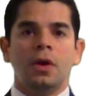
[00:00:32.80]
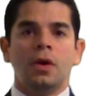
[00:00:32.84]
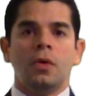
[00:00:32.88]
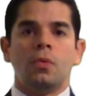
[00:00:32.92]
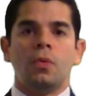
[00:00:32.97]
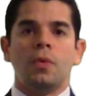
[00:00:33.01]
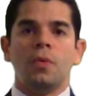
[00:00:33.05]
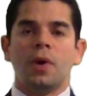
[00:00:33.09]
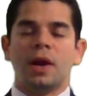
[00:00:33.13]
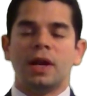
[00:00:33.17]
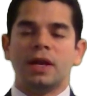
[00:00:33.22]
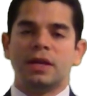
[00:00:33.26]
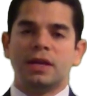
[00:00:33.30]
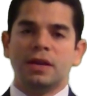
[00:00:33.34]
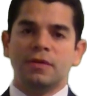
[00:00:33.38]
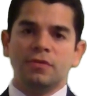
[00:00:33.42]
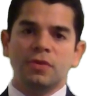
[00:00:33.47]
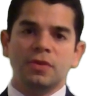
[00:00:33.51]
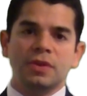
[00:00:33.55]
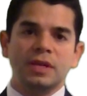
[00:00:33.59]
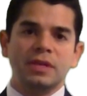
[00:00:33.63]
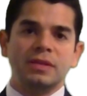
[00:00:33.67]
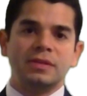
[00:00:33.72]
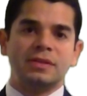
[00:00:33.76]
We want to give
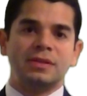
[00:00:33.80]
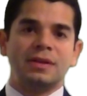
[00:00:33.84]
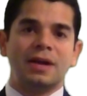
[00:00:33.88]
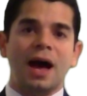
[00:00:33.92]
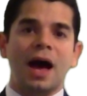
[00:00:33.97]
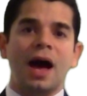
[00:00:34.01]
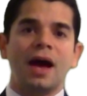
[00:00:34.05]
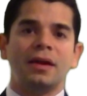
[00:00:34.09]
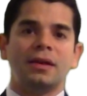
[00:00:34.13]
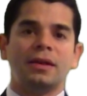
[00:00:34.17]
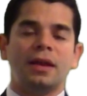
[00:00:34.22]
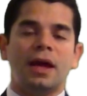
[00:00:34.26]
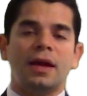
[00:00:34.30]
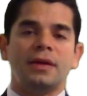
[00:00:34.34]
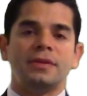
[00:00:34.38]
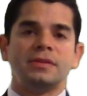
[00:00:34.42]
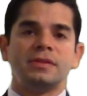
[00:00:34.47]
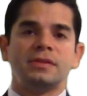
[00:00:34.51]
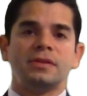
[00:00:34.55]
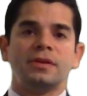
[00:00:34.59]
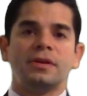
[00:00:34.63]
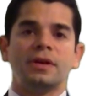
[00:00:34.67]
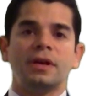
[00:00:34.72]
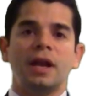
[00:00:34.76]
you these
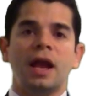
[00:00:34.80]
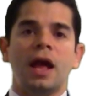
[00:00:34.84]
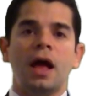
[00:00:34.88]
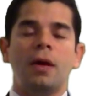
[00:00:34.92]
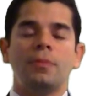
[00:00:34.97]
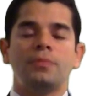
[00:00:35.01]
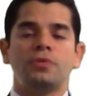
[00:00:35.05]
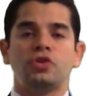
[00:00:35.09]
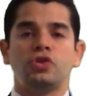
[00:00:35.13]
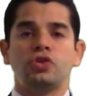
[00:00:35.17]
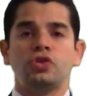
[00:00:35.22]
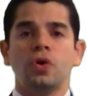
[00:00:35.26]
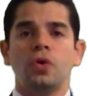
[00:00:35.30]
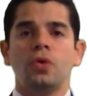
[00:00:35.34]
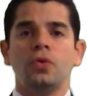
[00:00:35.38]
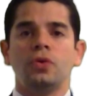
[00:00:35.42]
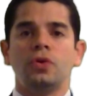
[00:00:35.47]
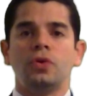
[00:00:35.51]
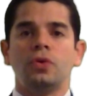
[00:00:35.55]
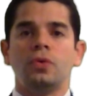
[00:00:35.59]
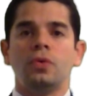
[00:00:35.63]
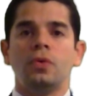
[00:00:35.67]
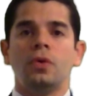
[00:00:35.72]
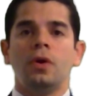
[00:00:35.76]
guidelines that are going to help show
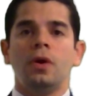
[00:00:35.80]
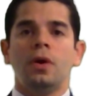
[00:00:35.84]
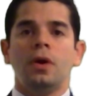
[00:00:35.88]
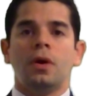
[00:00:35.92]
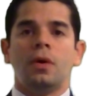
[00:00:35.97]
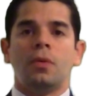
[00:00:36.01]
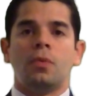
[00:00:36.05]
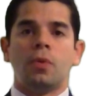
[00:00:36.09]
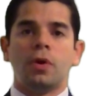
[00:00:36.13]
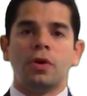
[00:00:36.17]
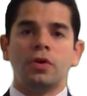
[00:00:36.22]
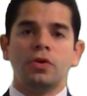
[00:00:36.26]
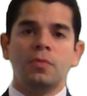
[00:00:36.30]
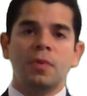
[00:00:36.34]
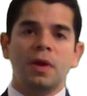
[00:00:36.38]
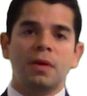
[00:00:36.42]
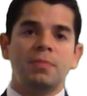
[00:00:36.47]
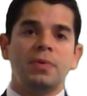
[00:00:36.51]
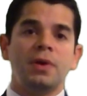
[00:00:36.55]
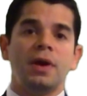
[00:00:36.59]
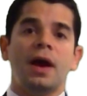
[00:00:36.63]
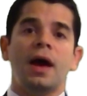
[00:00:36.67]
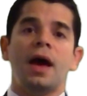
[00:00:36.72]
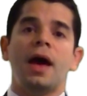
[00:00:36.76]
you where you may
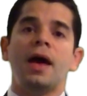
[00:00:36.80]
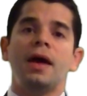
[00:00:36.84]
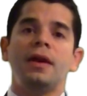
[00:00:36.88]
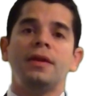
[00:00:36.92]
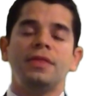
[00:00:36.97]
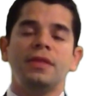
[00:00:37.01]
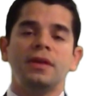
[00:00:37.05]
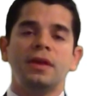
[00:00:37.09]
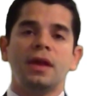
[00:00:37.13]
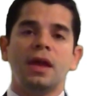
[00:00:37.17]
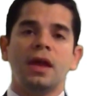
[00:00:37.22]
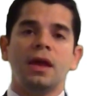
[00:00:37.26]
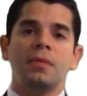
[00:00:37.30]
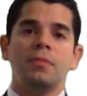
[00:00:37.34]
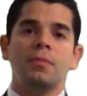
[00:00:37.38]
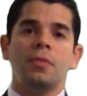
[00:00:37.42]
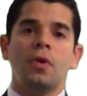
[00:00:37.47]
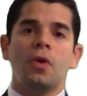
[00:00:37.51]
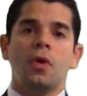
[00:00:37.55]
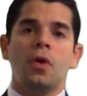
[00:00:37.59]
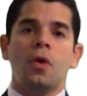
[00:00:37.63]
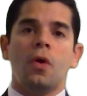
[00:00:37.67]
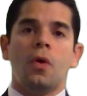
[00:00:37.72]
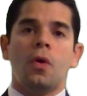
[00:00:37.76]
be ahead of the game
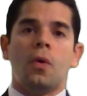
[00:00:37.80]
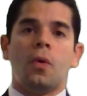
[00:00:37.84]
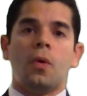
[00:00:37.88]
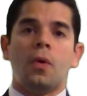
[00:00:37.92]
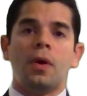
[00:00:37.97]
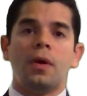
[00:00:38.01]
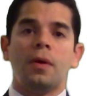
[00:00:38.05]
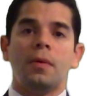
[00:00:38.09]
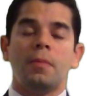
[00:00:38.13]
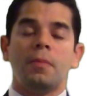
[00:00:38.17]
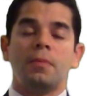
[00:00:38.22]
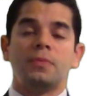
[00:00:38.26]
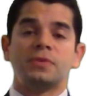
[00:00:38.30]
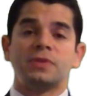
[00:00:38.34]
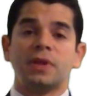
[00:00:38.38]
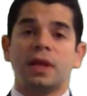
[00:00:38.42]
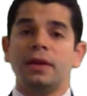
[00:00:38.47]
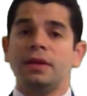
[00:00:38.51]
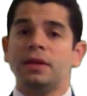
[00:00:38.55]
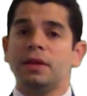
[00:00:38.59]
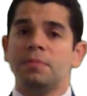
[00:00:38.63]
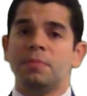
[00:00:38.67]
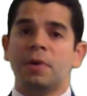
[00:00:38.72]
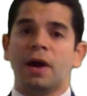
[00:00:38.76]
or
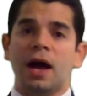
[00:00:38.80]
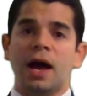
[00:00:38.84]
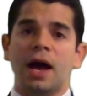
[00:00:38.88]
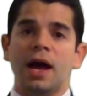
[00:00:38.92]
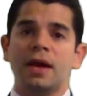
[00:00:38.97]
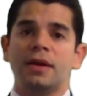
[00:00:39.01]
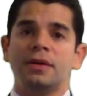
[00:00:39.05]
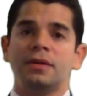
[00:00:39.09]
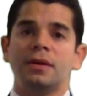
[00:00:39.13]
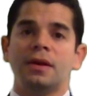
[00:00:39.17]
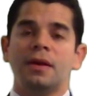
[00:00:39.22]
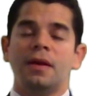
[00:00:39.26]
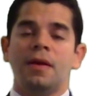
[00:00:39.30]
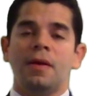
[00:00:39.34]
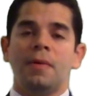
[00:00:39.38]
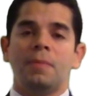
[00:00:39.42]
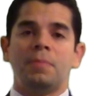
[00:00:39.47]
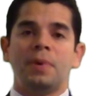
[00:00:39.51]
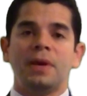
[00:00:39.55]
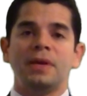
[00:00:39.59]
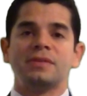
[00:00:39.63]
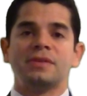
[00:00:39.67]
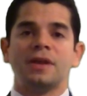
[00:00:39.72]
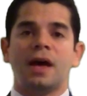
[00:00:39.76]
slightly behind
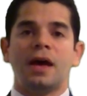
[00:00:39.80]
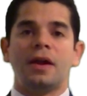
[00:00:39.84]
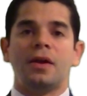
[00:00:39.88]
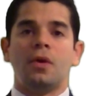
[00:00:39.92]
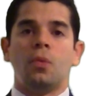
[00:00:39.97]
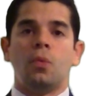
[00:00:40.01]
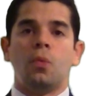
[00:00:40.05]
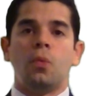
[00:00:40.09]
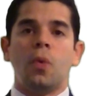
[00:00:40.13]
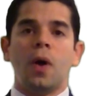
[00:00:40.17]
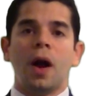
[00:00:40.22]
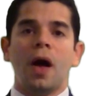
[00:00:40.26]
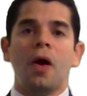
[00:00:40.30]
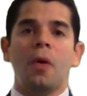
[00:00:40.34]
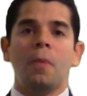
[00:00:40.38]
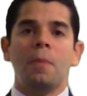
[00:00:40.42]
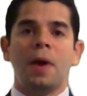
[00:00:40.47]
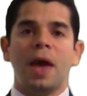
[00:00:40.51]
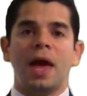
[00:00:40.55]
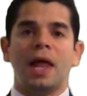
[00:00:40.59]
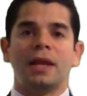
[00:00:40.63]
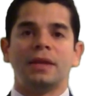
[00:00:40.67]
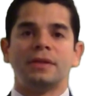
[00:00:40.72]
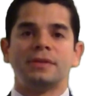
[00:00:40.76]
based on a
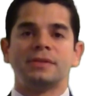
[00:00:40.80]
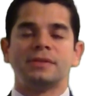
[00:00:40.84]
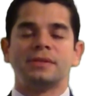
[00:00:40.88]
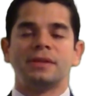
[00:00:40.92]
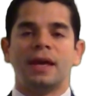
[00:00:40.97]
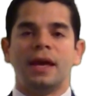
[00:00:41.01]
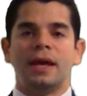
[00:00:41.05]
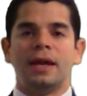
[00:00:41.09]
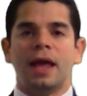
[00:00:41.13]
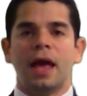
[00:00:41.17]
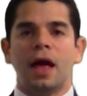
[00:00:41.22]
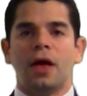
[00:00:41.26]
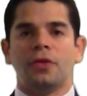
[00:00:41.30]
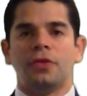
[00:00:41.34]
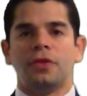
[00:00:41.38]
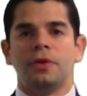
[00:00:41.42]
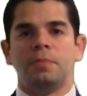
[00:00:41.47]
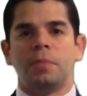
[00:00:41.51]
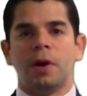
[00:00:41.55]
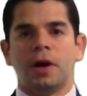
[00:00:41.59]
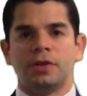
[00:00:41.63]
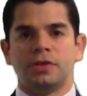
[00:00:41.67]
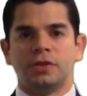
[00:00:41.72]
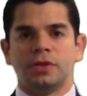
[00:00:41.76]
well-balanced and healthy
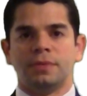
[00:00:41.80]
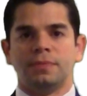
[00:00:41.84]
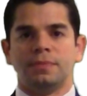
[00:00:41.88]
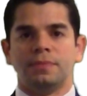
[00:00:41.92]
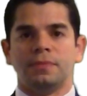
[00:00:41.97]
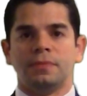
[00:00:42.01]
budget.